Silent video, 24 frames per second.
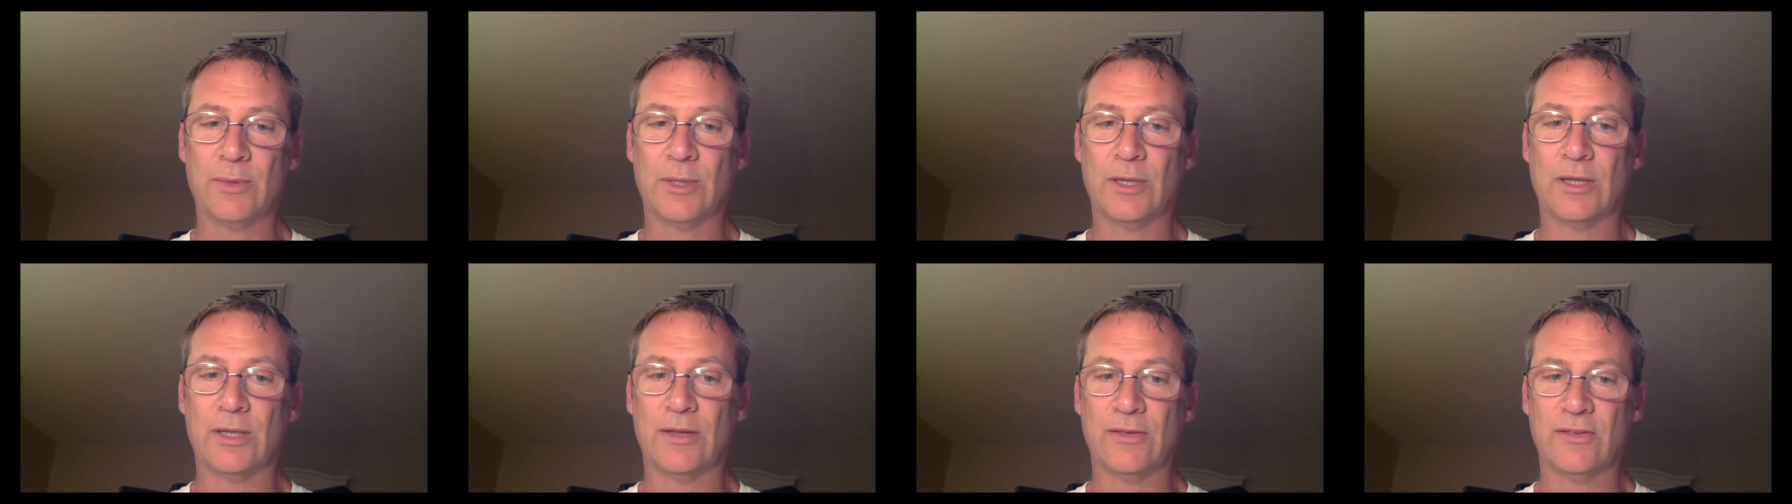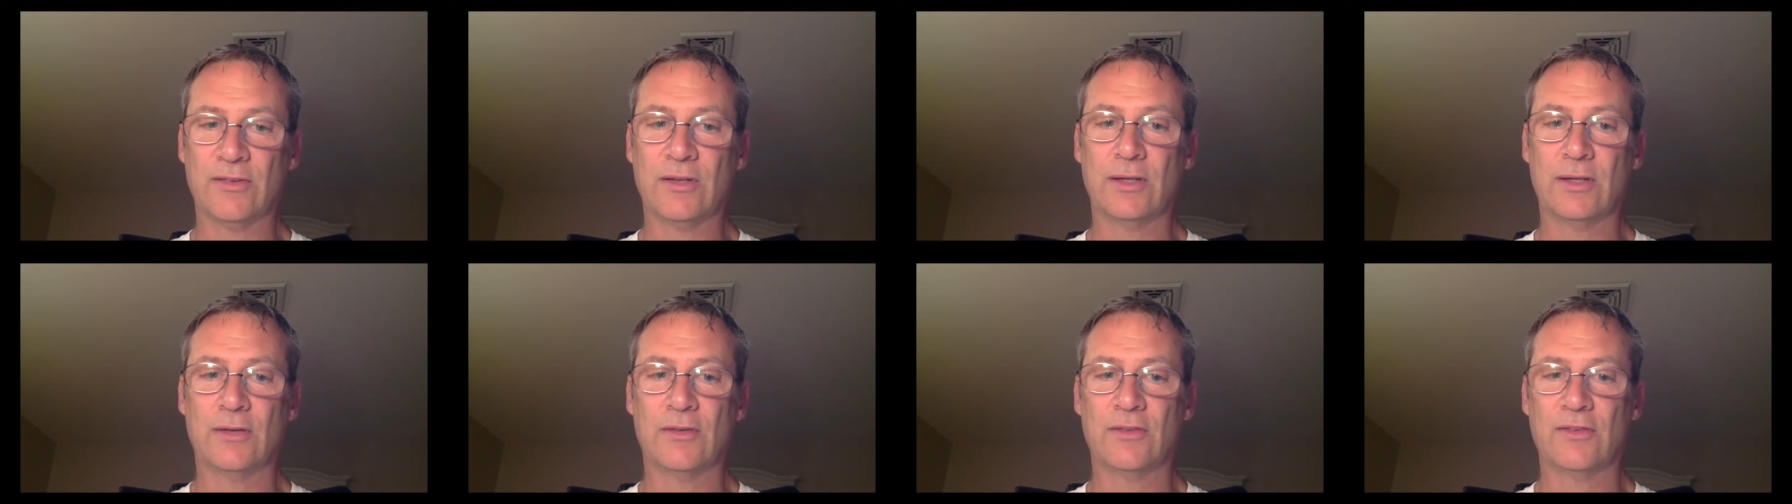but
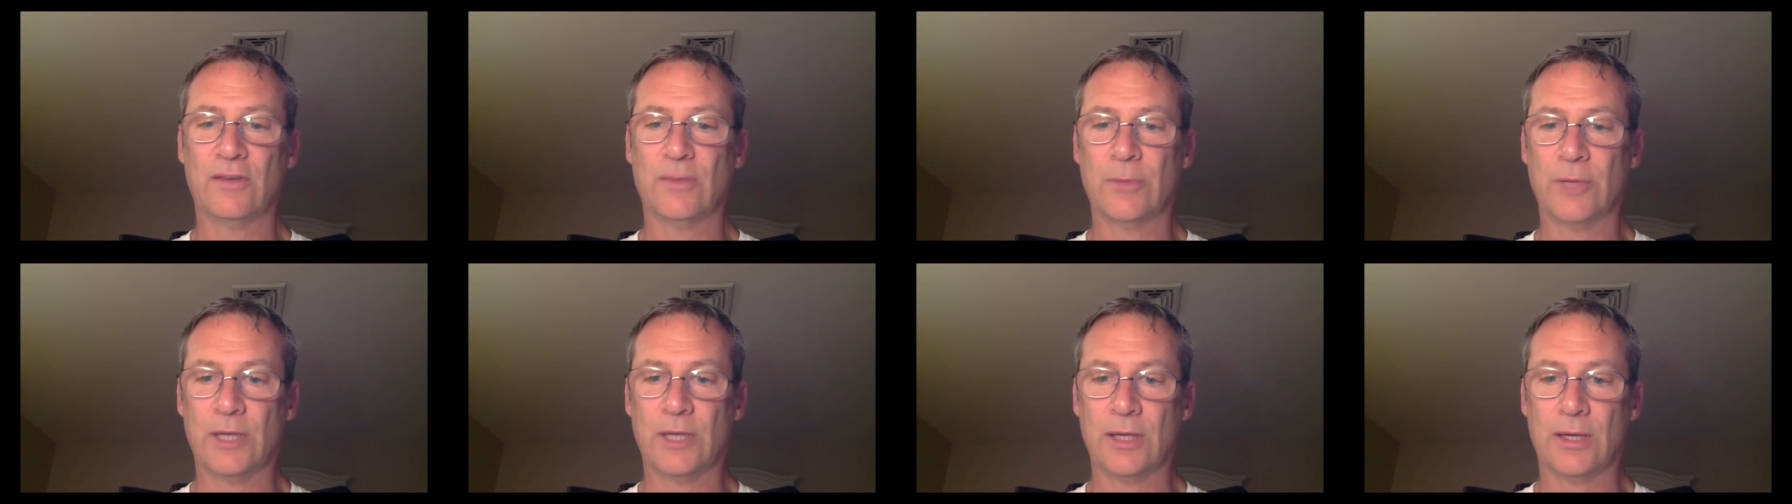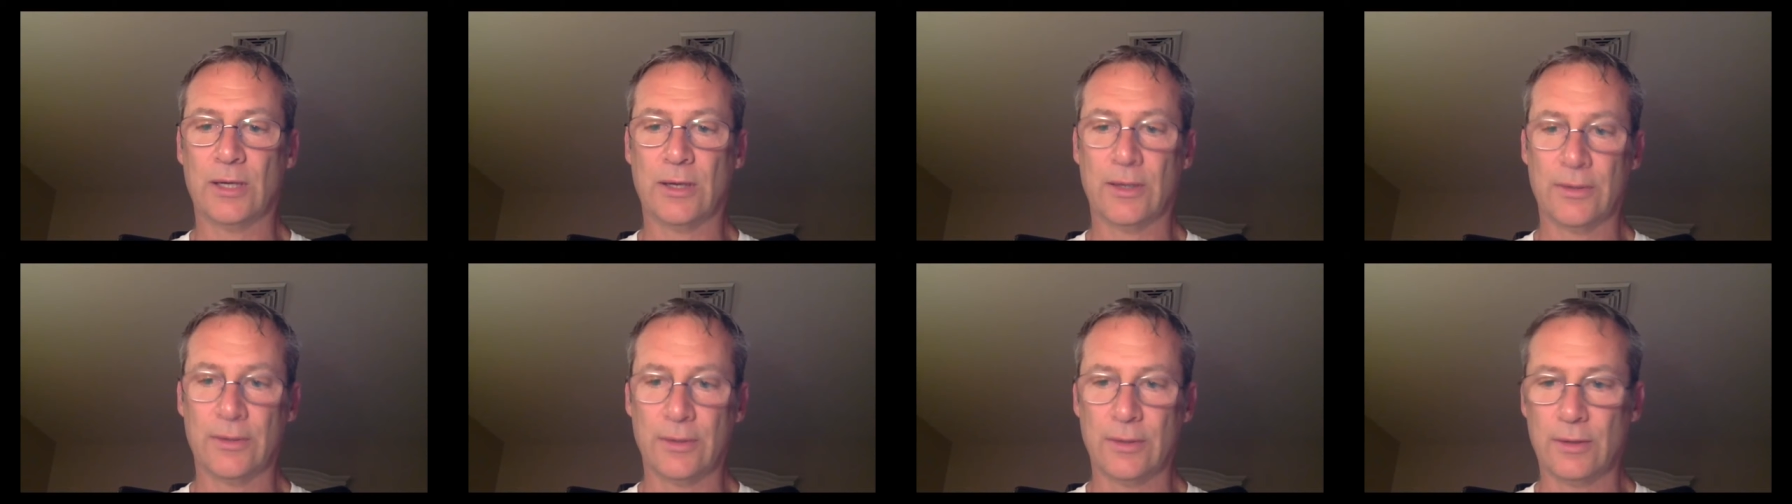listening to some of the
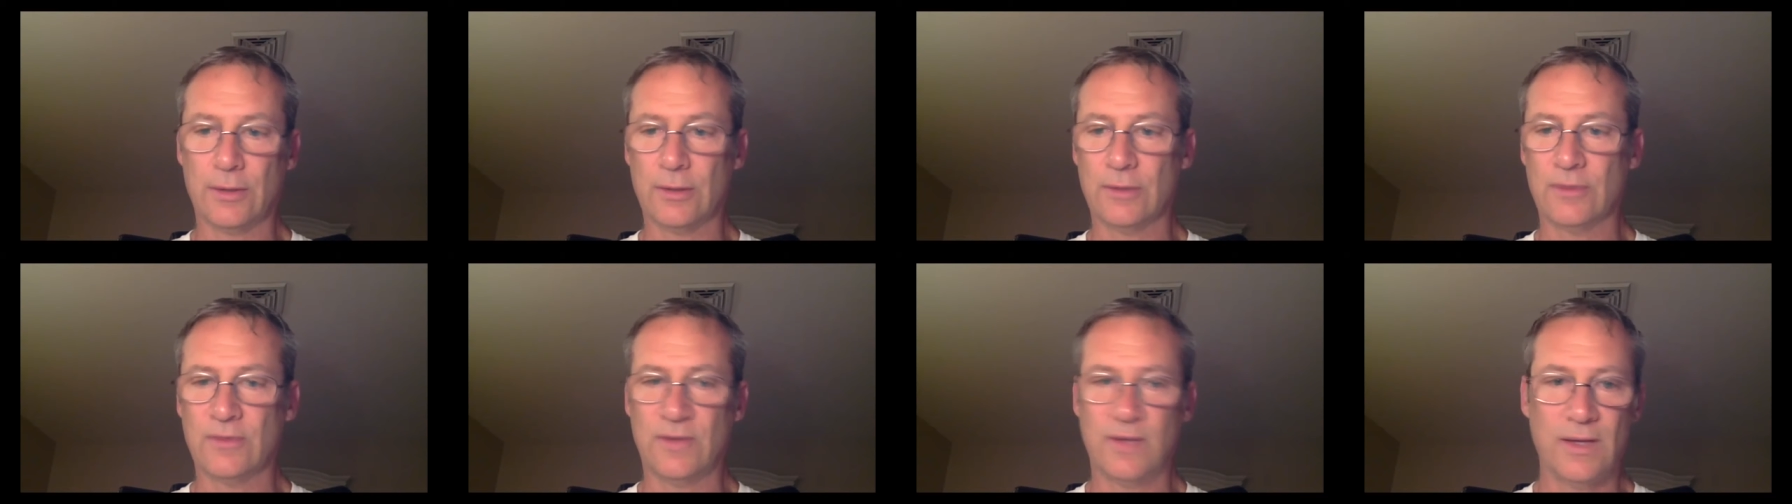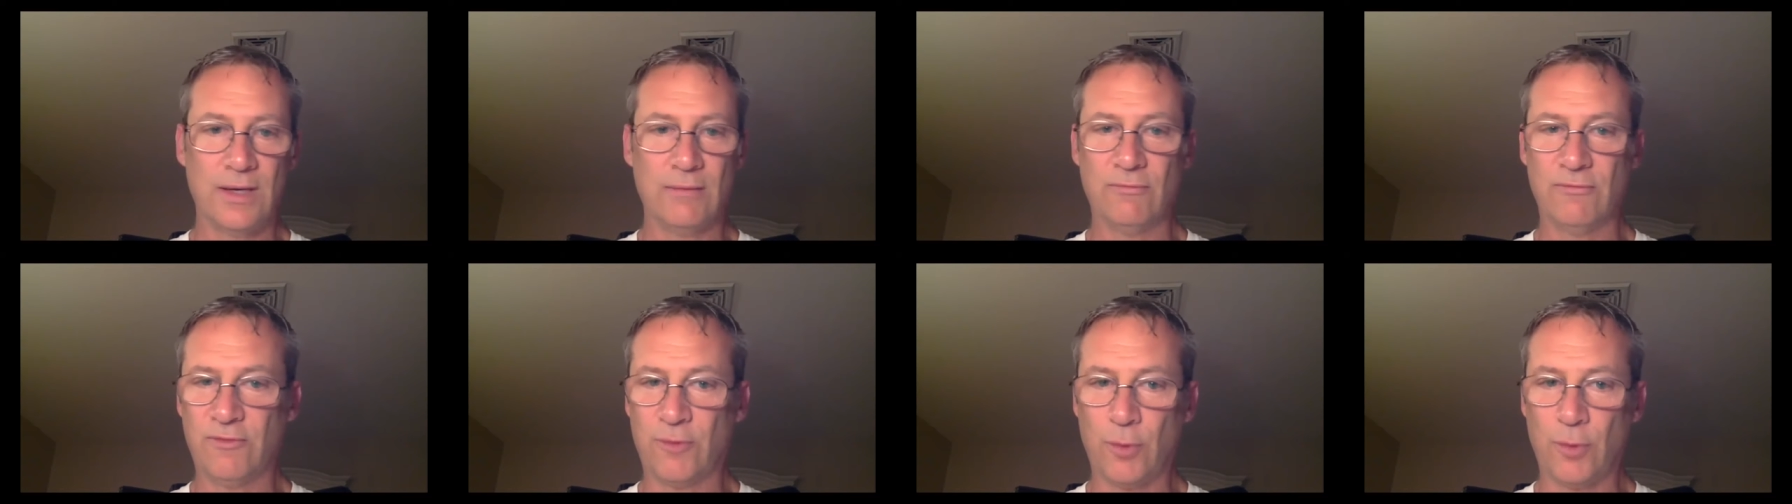other
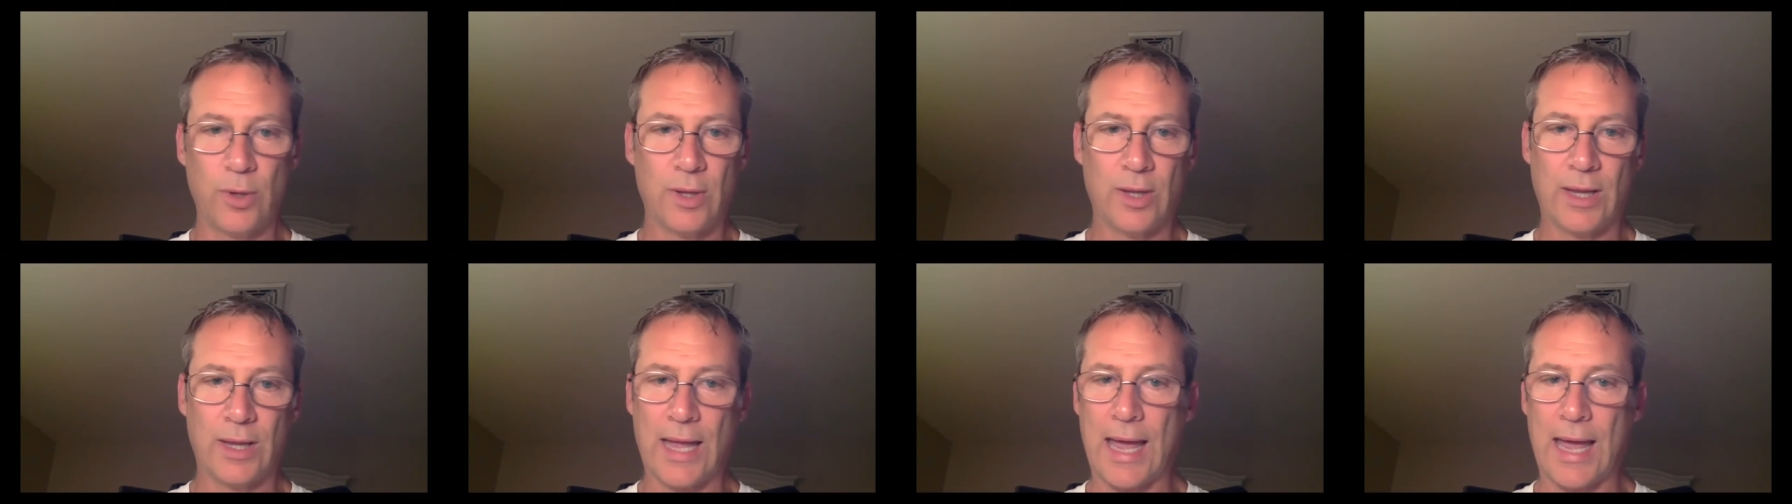tinfoil